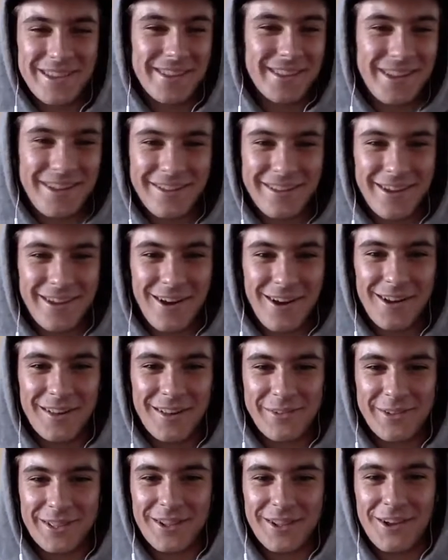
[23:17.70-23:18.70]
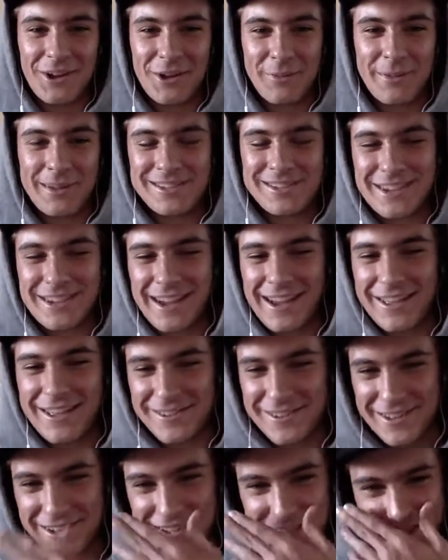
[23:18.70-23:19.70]
and now they all live in Long Beach
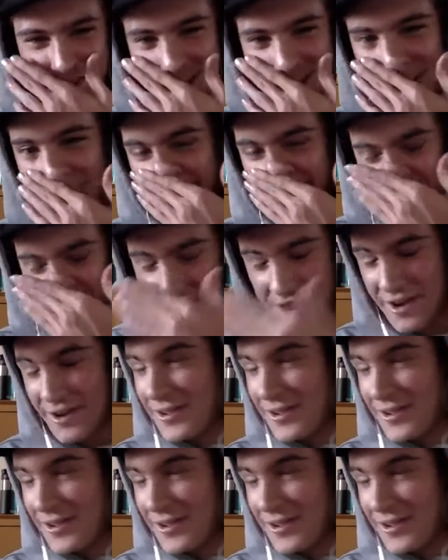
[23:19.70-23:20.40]
together. That's so rad.